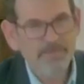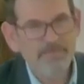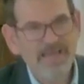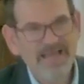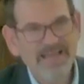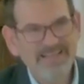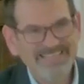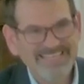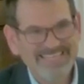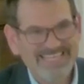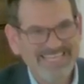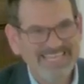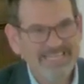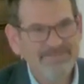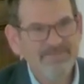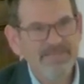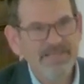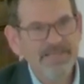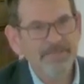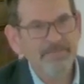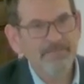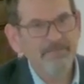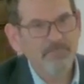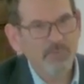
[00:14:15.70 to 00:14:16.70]
about
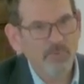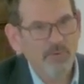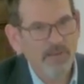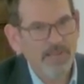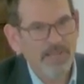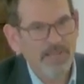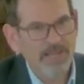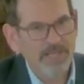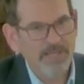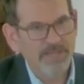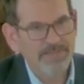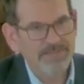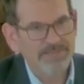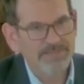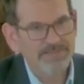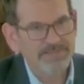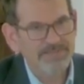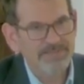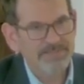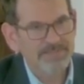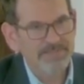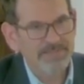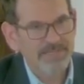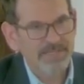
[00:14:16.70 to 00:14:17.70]
giving
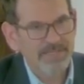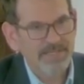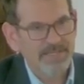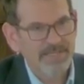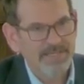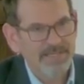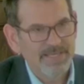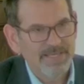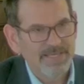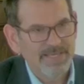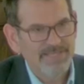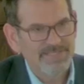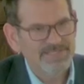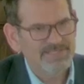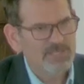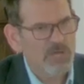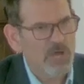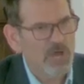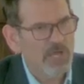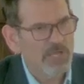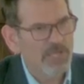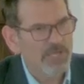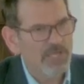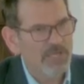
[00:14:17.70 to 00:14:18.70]
praise. He's
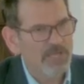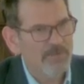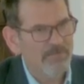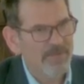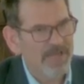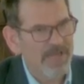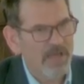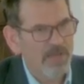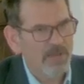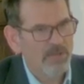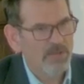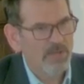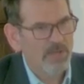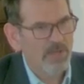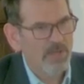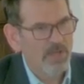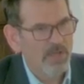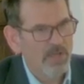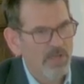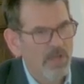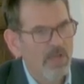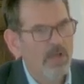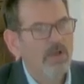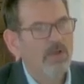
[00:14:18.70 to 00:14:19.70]
talking about
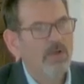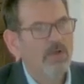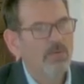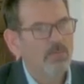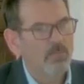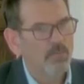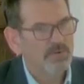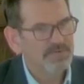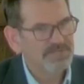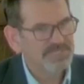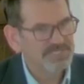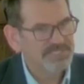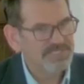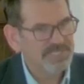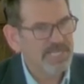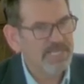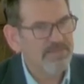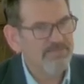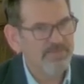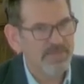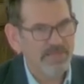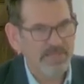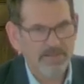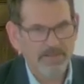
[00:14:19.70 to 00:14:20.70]

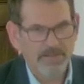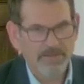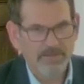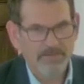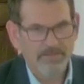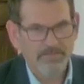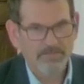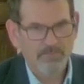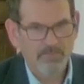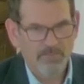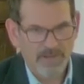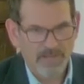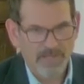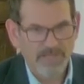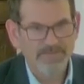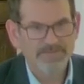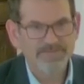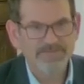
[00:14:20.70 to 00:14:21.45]
receiving praise.